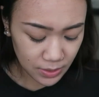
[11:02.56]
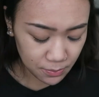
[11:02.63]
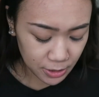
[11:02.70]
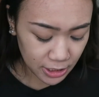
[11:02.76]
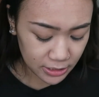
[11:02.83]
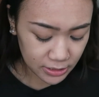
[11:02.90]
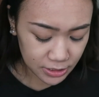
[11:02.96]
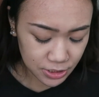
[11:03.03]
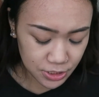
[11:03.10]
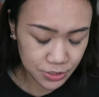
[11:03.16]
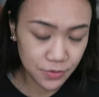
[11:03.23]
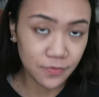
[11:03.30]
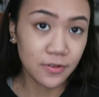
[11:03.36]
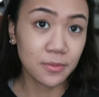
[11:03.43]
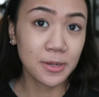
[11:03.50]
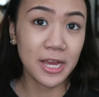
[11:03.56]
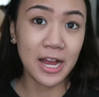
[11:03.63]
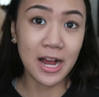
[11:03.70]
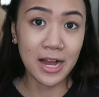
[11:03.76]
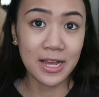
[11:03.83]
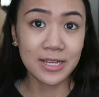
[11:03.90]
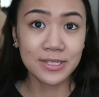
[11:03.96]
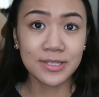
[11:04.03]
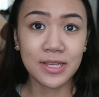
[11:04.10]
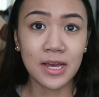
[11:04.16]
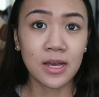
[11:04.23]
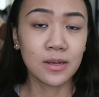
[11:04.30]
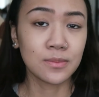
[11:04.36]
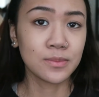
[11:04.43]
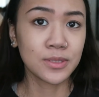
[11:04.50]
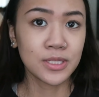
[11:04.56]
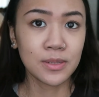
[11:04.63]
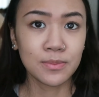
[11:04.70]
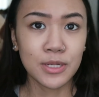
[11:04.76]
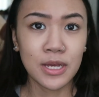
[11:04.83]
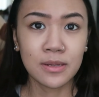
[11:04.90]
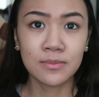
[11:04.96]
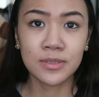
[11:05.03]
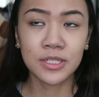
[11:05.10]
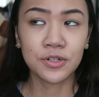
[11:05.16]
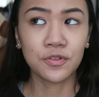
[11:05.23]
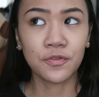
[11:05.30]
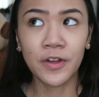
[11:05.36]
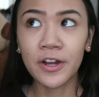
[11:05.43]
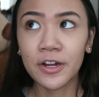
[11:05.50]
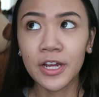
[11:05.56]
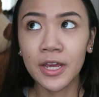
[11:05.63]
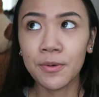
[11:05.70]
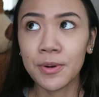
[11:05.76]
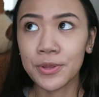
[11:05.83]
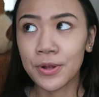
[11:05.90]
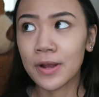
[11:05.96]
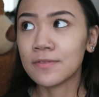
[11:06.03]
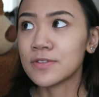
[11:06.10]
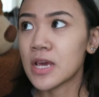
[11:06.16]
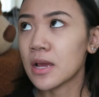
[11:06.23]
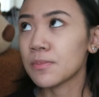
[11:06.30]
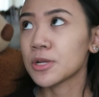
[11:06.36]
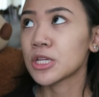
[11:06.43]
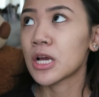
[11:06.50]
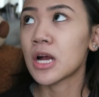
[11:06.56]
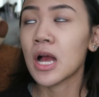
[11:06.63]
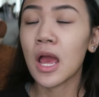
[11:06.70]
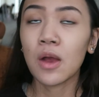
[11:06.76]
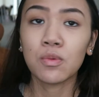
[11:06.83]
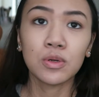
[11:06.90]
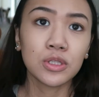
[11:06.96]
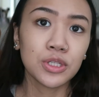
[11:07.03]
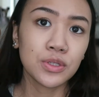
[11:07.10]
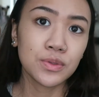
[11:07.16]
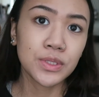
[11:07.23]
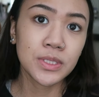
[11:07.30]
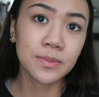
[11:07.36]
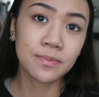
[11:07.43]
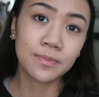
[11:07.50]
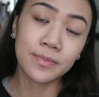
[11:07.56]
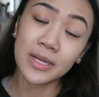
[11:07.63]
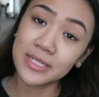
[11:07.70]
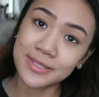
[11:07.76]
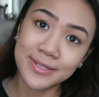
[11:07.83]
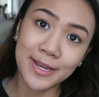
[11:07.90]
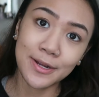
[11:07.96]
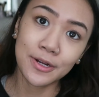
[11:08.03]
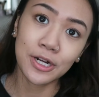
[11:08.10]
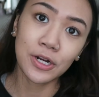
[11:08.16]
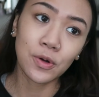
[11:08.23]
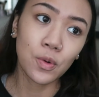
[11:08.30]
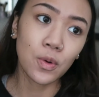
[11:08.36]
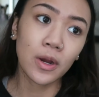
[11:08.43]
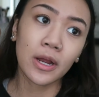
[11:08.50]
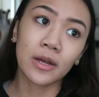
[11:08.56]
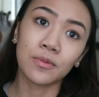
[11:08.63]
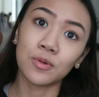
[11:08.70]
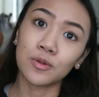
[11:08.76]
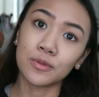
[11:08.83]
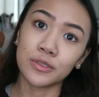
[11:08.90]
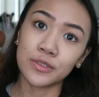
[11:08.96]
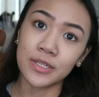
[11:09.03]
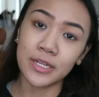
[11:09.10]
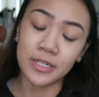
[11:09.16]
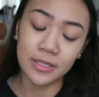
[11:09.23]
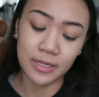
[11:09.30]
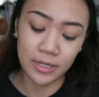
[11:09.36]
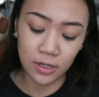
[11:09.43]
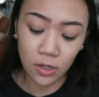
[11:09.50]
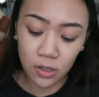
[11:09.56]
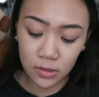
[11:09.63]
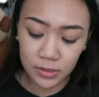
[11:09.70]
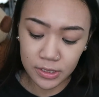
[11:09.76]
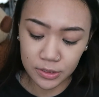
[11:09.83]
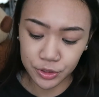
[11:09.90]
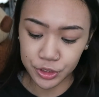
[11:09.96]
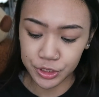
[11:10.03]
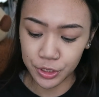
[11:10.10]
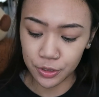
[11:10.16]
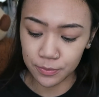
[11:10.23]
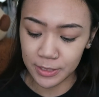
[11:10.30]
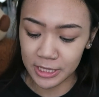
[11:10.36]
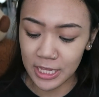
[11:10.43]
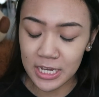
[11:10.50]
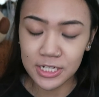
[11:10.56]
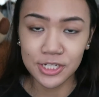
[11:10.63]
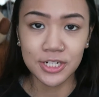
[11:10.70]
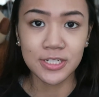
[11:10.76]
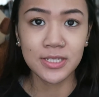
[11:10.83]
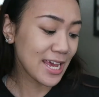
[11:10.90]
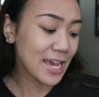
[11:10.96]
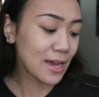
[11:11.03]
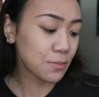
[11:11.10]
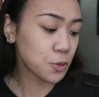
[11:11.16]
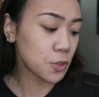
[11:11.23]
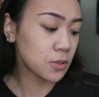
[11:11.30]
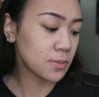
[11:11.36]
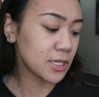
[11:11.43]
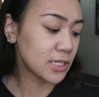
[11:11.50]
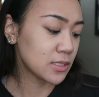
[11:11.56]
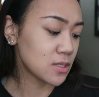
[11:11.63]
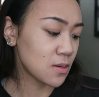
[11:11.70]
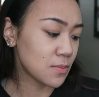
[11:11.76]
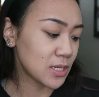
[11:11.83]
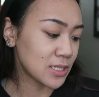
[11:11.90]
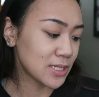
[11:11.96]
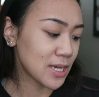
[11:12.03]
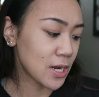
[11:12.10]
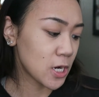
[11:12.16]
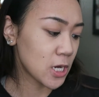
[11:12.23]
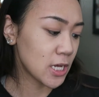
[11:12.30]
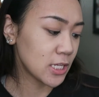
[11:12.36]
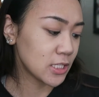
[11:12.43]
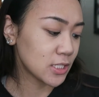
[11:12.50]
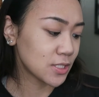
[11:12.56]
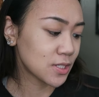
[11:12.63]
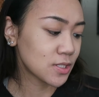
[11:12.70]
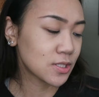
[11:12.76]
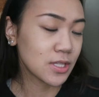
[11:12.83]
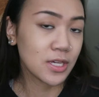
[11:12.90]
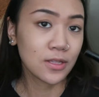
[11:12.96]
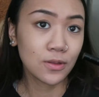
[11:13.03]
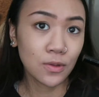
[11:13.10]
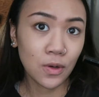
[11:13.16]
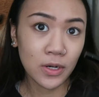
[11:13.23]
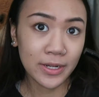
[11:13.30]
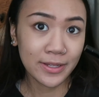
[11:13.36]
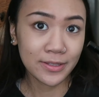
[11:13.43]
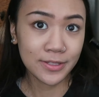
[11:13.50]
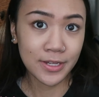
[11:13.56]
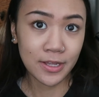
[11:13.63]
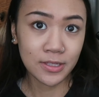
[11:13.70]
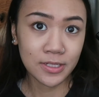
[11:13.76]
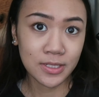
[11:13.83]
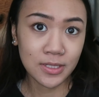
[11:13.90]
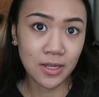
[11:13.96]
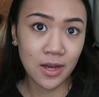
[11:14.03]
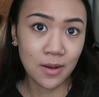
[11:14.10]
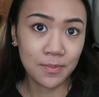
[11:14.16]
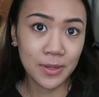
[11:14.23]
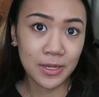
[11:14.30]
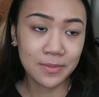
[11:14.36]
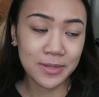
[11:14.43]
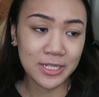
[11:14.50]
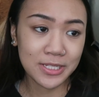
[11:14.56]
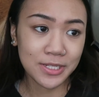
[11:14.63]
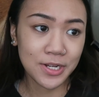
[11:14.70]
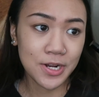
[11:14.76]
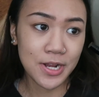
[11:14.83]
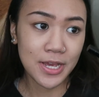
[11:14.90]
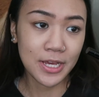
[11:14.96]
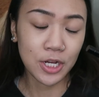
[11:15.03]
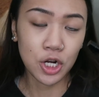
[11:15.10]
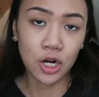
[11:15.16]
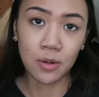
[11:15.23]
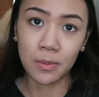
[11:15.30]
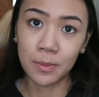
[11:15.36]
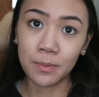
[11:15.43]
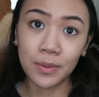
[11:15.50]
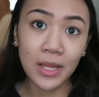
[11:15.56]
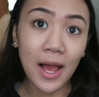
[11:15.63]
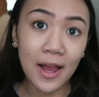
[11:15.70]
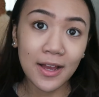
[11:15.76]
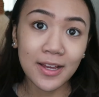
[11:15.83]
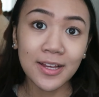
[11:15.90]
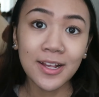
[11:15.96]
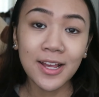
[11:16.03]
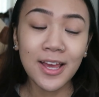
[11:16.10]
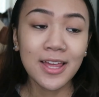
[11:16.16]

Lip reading: then what I like to do for my eyes, sometimes it'll vary whether I have time or not. I will use mascara or I won't use anything at all and I'll just curl my lashes. Today I'm going to be using mascara, and this is the L'Oreal Telescopic Mascara in Carbon Black.